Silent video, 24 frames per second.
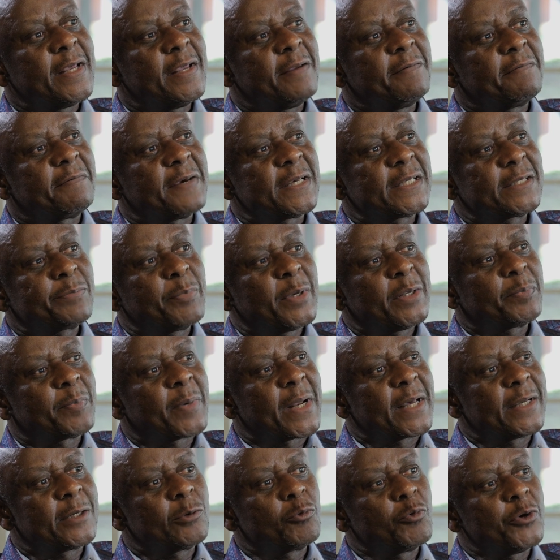investment
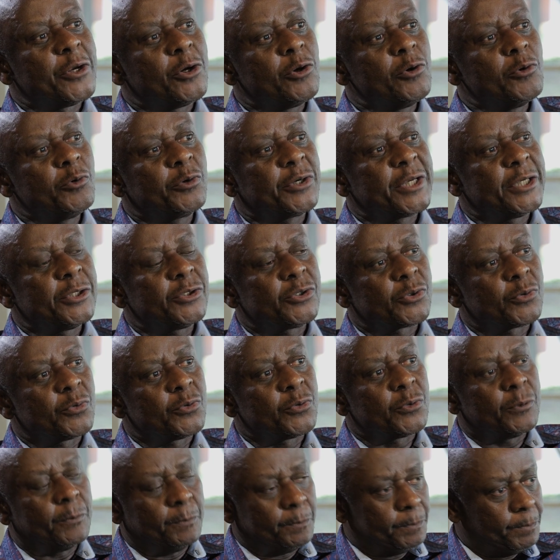plan, we look
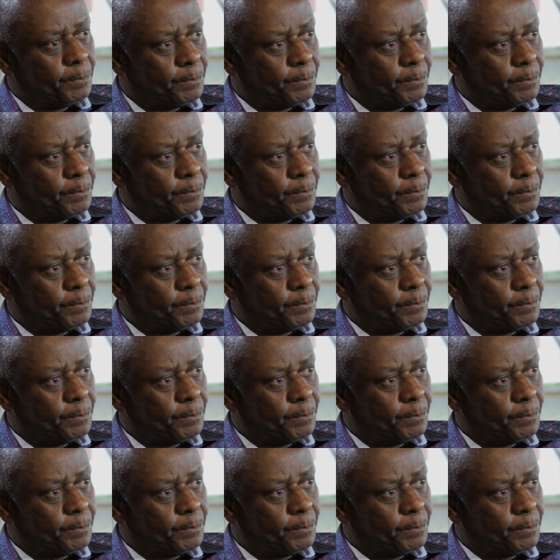into